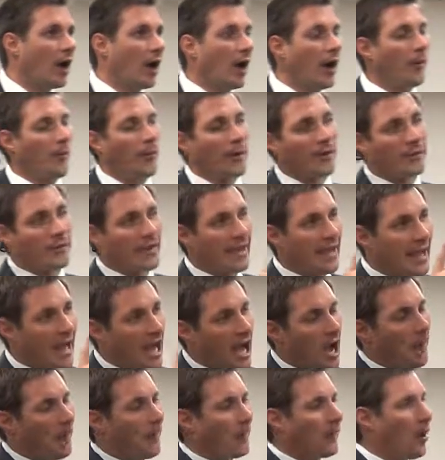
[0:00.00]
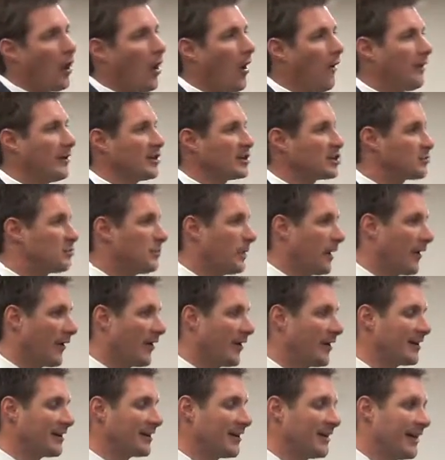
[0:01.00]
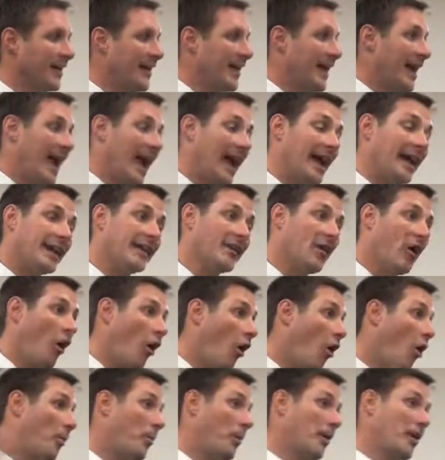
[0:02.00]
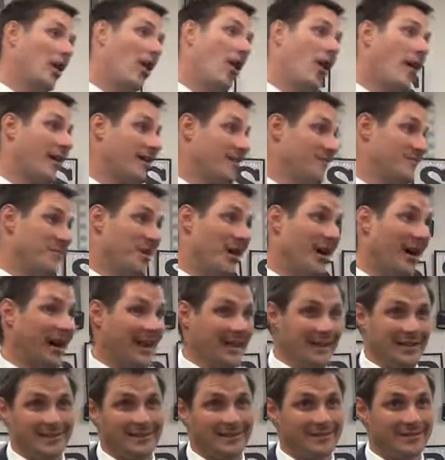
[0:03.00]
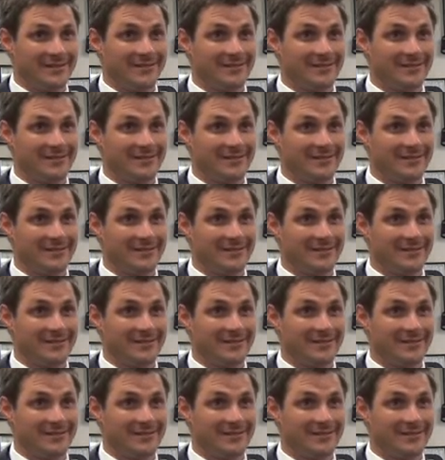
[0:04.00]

and with the help of the Holy Spirit, and an open heart and mind,